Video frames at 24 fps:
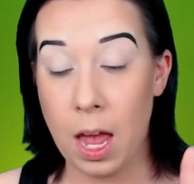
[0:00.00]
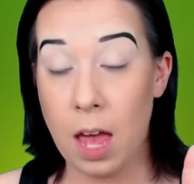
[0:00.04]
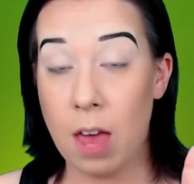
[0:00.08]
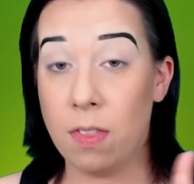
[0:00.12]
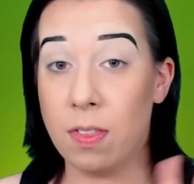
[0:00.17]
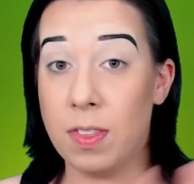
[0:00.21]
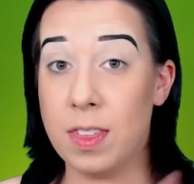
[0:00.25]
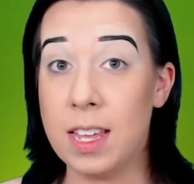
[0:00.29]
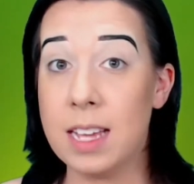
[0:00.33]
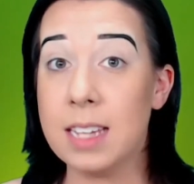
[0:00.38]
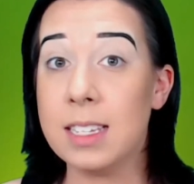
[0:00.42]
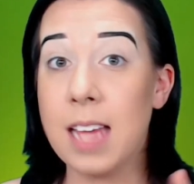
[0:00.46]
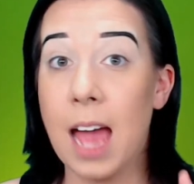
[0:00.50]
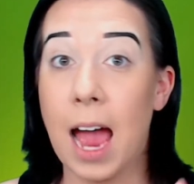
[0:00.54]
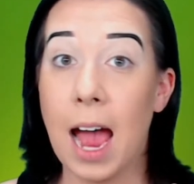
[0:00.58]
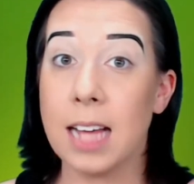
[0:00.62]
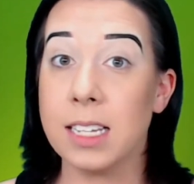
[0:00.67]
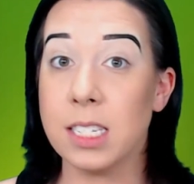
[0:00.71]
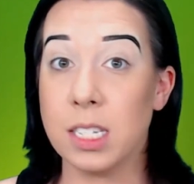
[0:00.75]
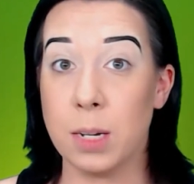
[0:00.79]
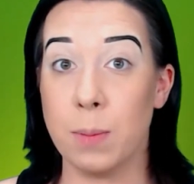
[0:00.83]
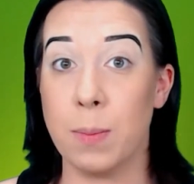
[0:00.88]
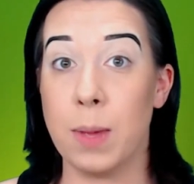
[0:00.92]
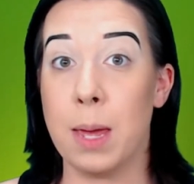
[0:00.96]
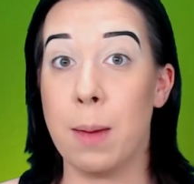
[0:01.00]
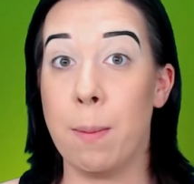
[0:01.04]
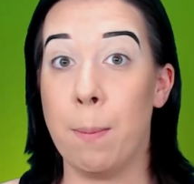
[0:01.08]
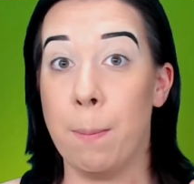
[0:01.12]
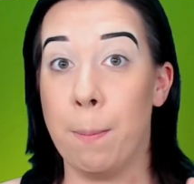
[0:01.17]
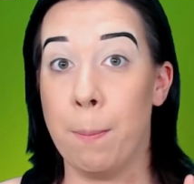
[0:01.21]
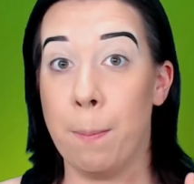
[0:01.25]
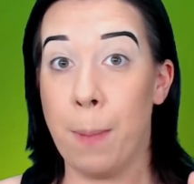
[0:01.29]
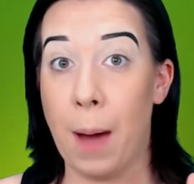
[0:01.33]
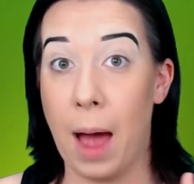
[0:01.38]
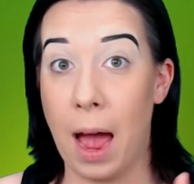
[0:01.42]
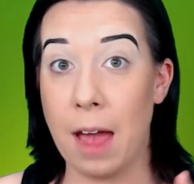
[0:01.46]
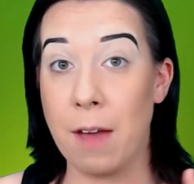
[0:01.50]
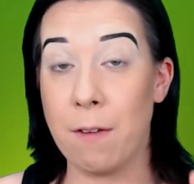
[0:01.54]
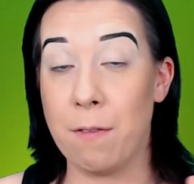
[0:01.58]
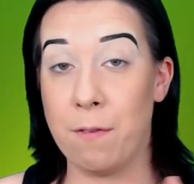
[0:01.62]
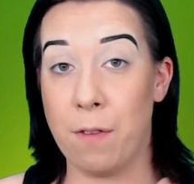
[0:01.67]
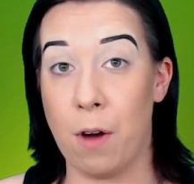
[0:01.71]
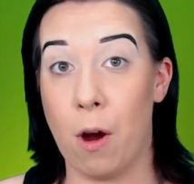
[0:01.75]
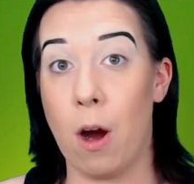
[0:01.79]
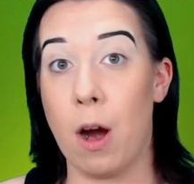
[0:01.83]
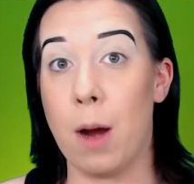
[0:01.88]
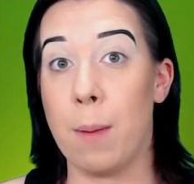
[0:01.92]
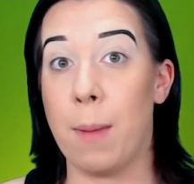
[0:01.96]
This has to be by
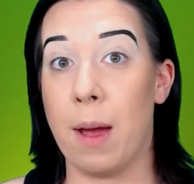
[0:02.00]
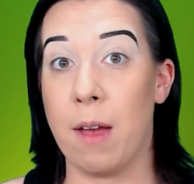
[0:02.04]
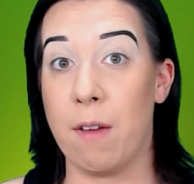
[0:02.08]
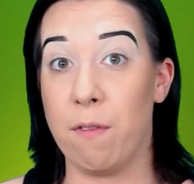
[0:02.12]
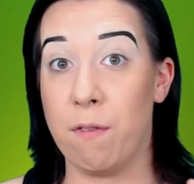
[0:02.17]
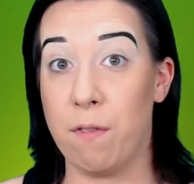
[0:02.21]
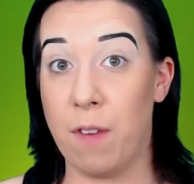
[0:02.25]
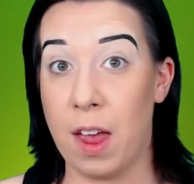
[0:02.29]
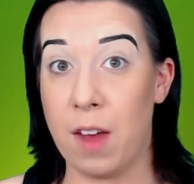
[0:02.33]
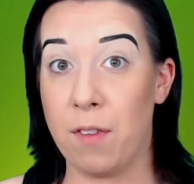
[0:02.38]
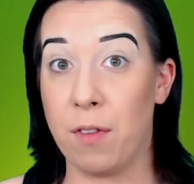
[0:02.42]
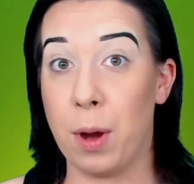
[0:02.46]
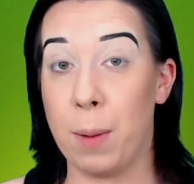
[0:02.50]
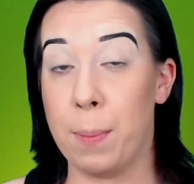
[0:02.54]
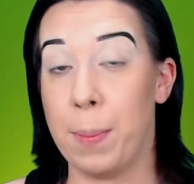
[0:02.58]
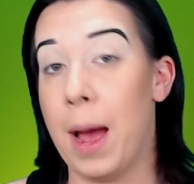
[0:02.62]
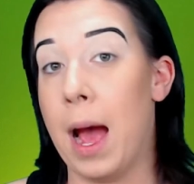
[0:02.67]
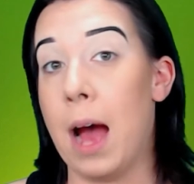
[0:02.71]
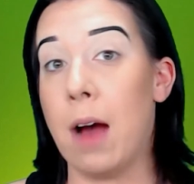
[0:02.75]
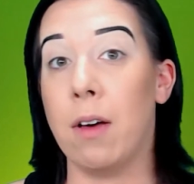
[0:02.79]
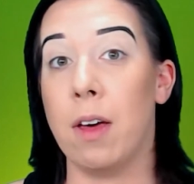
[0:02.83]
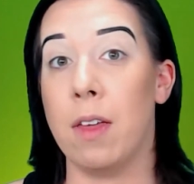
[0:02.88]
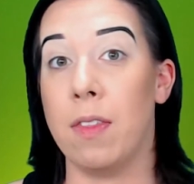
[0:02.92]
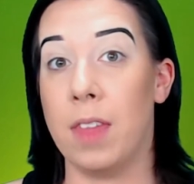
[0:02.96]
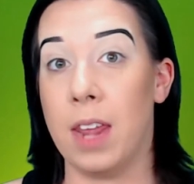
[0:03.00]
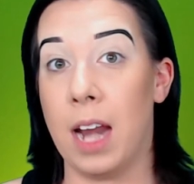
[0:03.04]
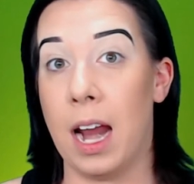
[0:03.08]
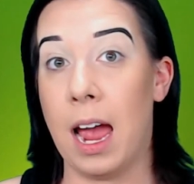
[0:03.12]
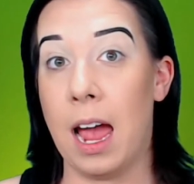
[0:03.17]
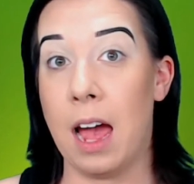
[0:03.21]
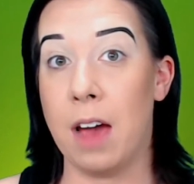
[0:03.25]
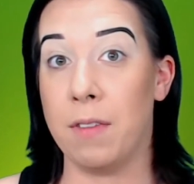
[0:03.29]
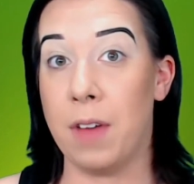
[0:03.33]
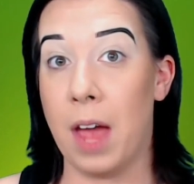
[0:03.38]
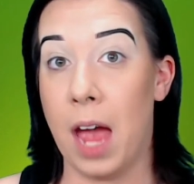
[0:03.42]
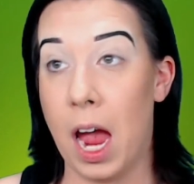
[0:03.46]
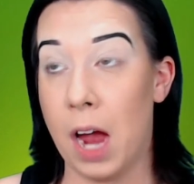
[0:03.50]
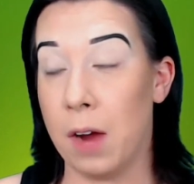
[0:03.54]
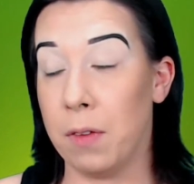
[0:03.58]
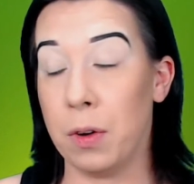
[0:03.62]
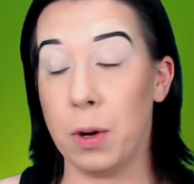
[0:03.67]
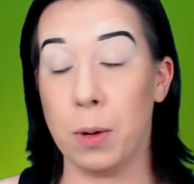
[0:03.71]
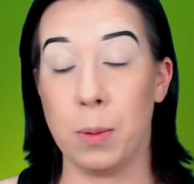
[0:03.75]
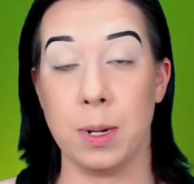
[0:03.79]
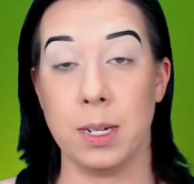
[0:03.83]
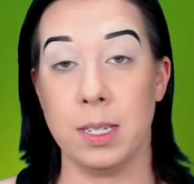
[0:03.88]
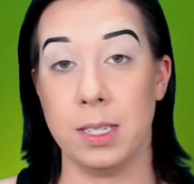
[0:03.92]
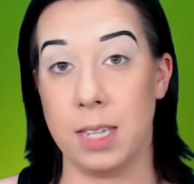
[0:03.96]
far my favorite palette that I have
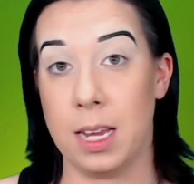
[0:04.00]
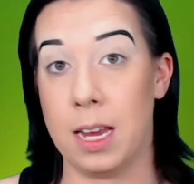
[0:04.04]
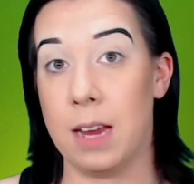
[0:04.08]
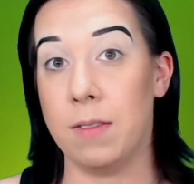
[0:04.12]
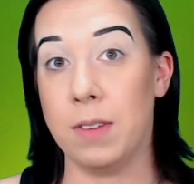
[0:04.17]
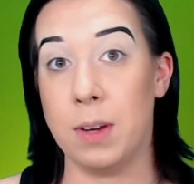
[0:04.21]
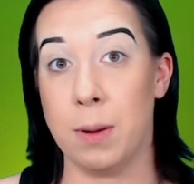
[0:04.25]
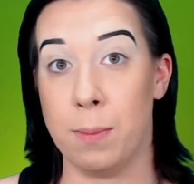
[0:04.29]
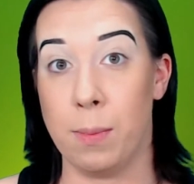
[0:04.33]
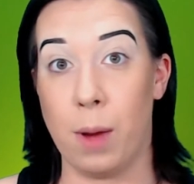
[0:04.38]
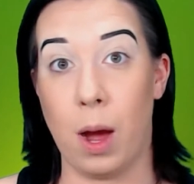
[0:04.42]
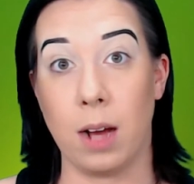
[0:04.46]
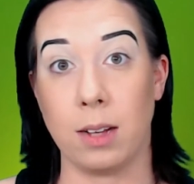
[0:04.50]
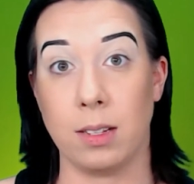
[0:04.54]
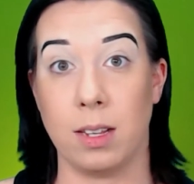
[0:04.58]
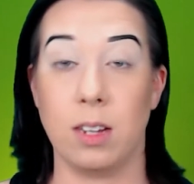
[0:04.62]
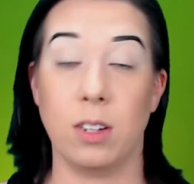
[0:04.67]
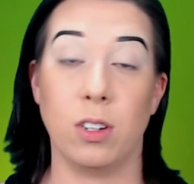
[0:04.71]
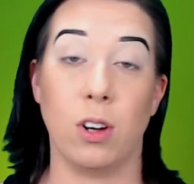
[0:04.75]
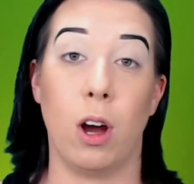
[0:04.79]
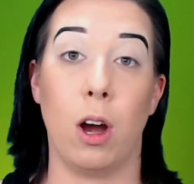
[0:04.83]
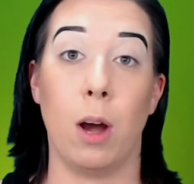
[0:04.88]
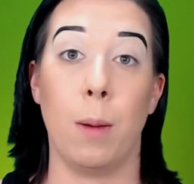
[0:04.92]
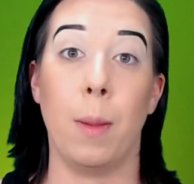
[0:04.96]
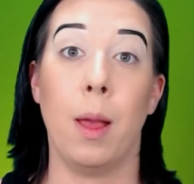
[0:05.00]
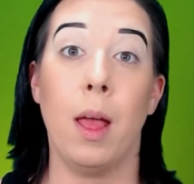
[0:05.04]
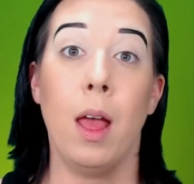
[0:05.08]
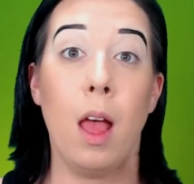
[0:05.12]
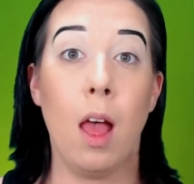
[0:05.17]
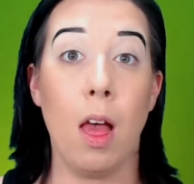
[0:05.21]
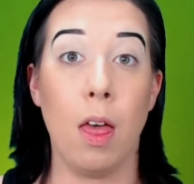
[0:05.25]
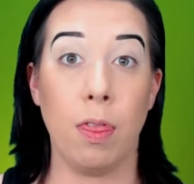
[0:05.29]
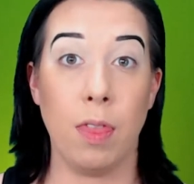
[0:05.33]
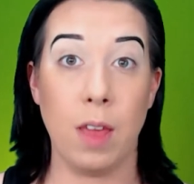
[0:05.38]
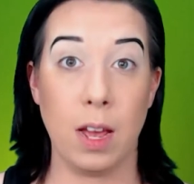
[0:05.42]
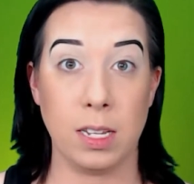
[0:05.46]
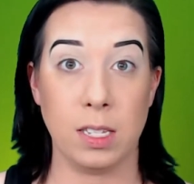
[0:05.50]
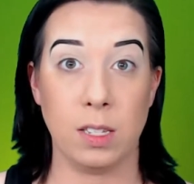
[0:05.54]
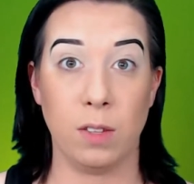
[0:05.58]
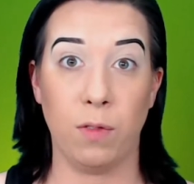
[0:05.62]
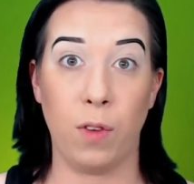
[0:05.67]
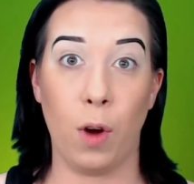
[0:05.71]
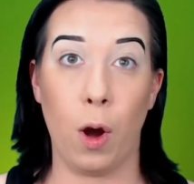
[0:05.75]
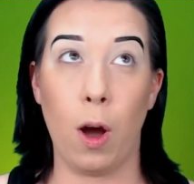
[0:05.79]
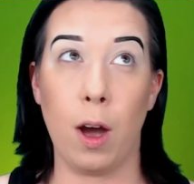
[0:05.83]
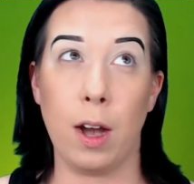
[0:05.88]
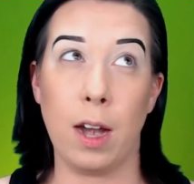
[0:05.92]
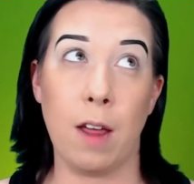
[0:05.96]
ever received in Boxycharm thus
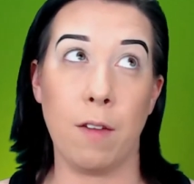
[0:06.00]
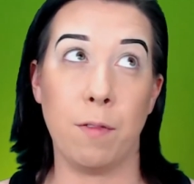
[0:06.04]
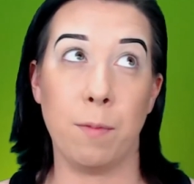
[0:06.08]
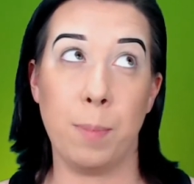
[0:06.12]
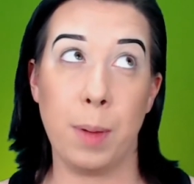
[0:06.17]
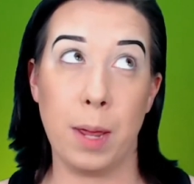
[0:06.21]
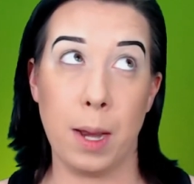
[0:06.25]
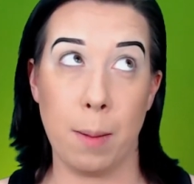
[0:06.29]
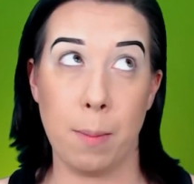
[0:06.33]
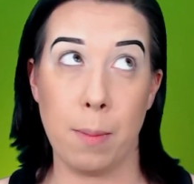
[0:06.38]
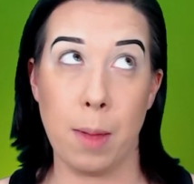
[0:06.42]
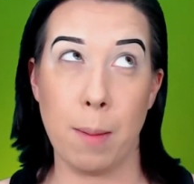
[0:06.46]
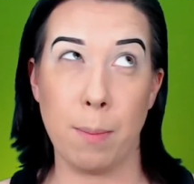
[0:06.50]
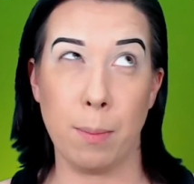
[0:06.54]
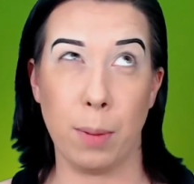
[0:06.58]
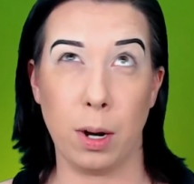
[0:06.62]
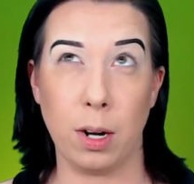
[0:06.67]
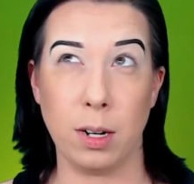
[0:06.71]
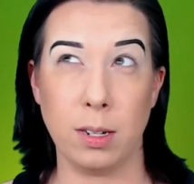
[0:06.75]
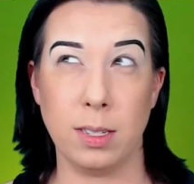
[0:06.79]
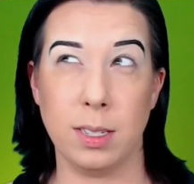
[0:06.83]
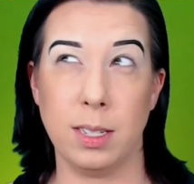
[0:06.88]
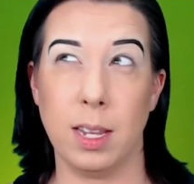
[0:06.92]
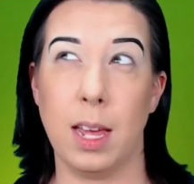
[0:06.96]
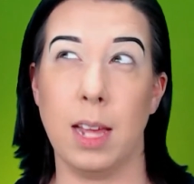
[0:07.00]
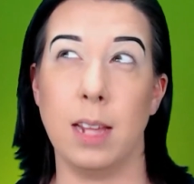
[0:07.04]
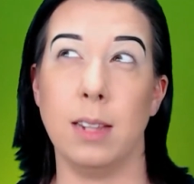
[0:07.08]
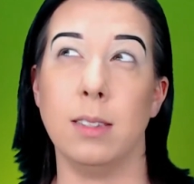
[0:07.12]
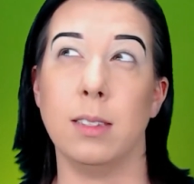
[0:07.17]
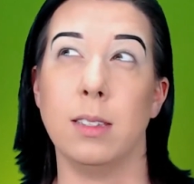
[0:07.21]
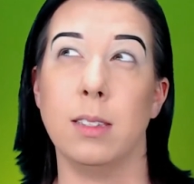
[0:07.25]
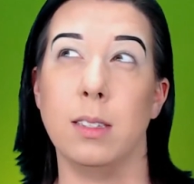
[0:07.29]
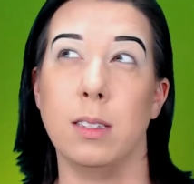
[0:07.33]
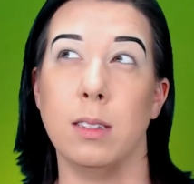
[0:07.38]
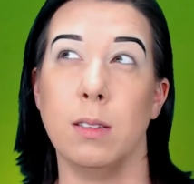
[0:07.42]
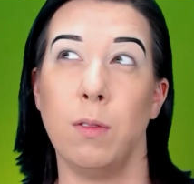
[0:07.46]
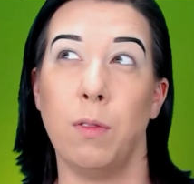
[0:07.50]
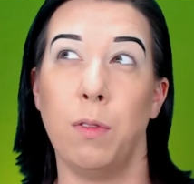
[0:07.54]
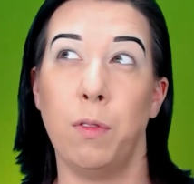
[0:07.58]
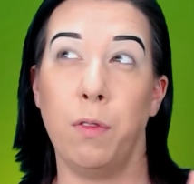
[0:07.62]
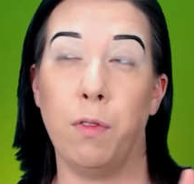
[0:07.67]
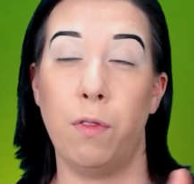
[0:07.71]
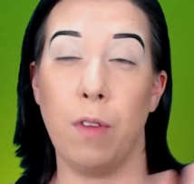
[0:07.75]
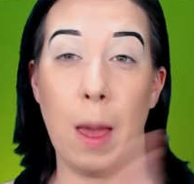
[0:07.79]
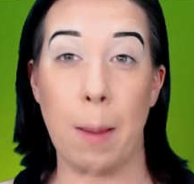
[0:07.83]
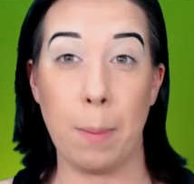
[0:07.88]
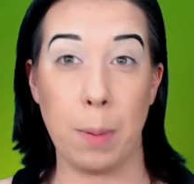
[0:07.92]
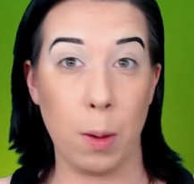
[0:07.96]
far, and I've been a member since
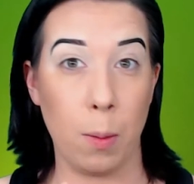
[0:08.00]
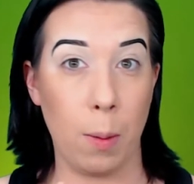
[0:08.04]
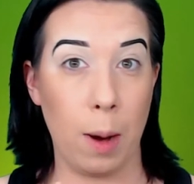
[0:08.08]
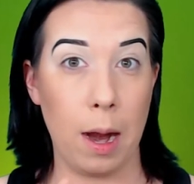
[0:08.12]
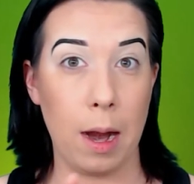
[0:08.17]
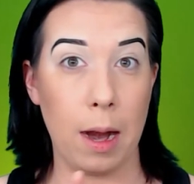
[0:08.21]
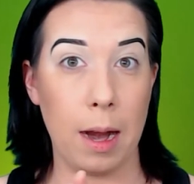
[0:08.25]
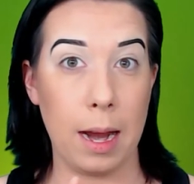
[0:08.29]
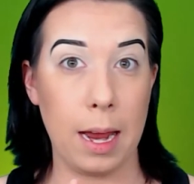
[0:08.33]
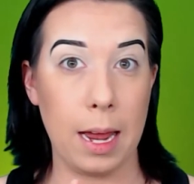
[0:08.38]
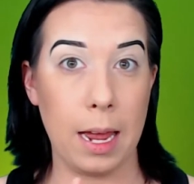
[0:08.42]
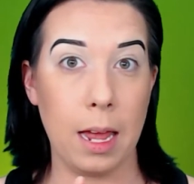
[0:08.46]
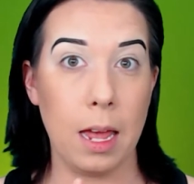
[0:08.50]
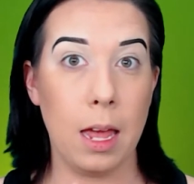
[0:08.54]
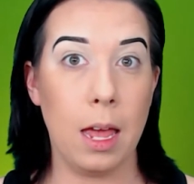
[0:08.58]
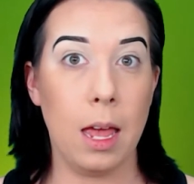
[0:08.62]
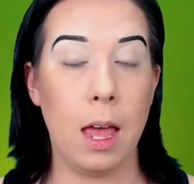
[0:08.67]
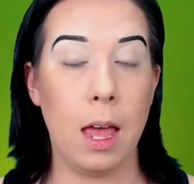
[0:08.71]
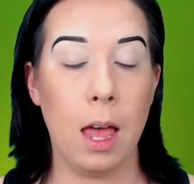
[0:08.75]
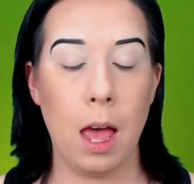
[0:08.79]
February.